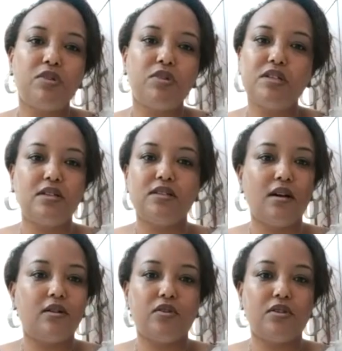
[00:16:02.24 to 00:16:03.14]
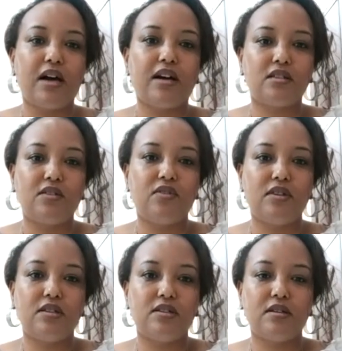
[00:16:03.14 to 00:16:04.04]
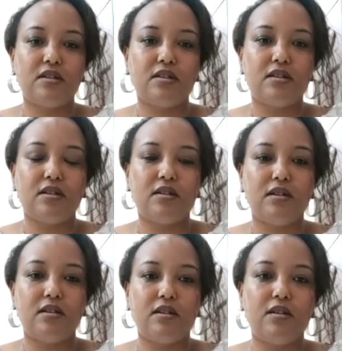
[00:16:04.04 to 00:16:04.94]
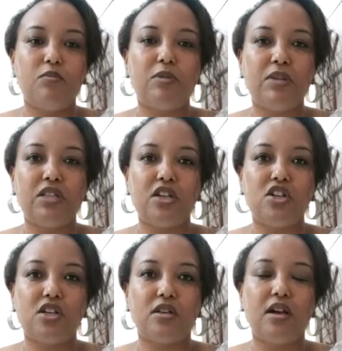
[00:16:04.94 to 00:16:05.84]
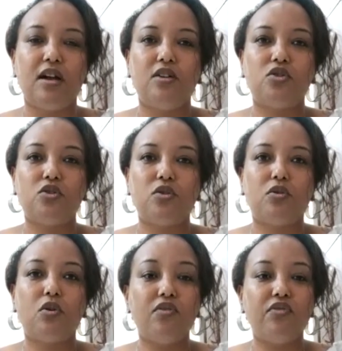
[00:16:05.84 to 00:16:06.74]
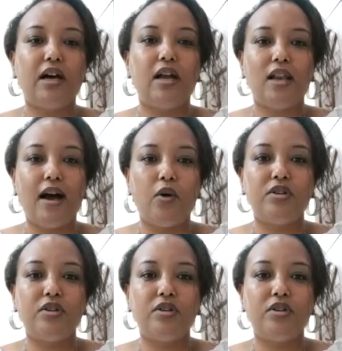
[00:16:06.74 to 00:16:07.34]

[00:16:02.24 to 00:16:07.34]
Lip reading: states are not active in this implementation. So COVID allowed,